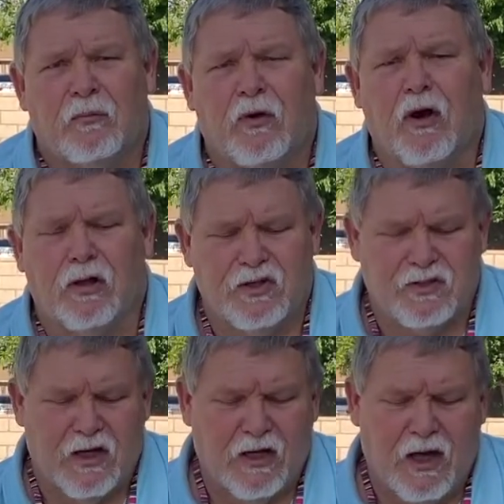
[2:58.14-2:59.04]
Paul is
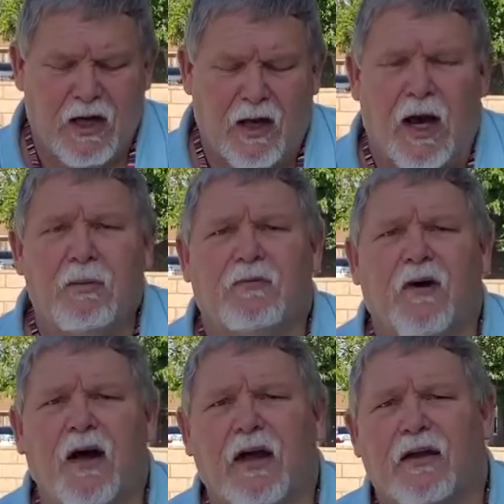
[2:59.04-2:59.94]
saying, hey, I'm
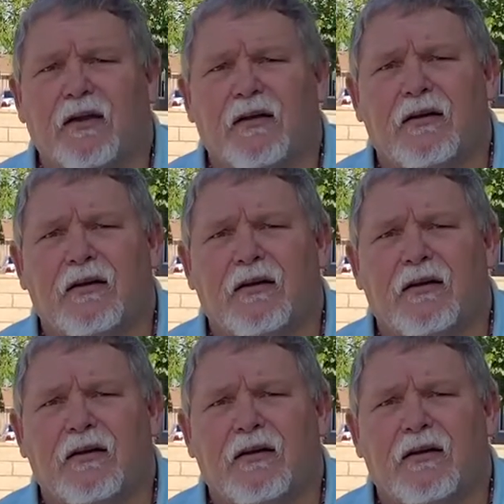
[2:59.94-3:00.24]
fine.